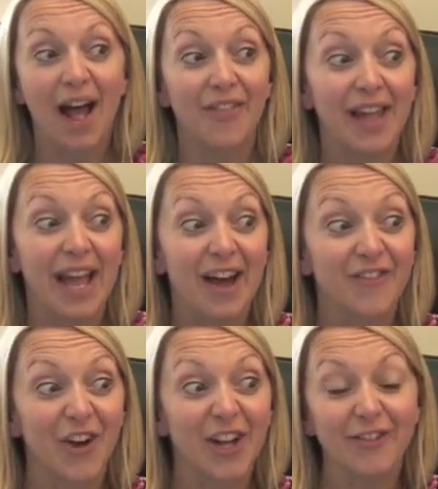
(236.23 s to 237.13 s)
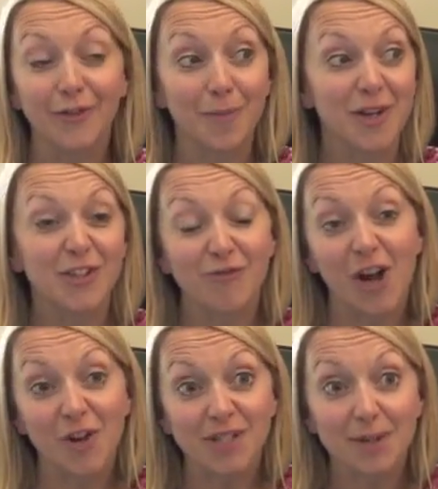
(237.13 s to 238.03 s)
and they have kind of almost a
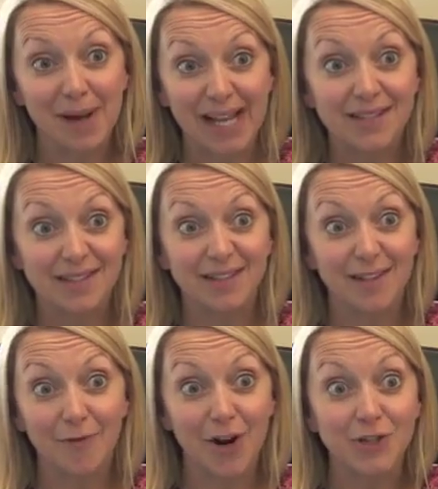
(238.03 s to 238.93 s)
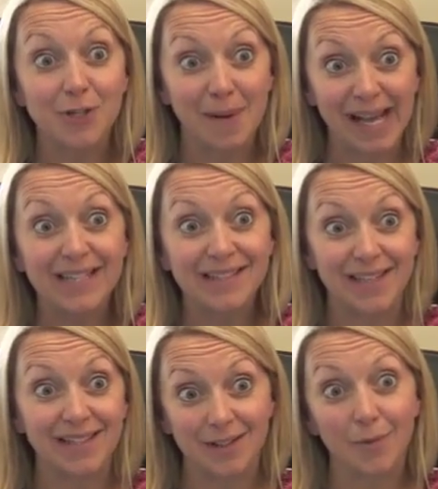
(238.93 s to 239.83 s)
rota
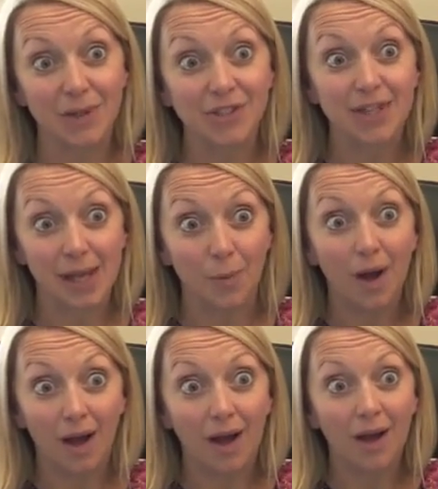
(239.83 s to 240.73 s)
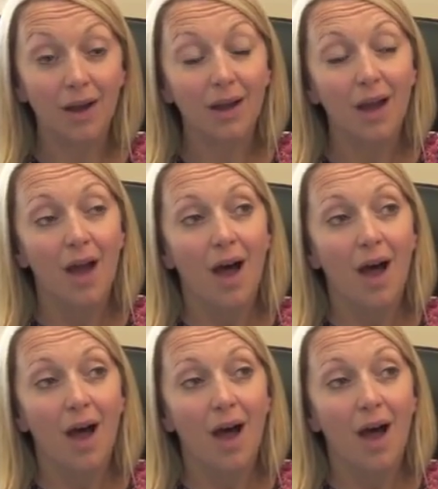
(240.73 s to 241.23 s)
basis on which they work.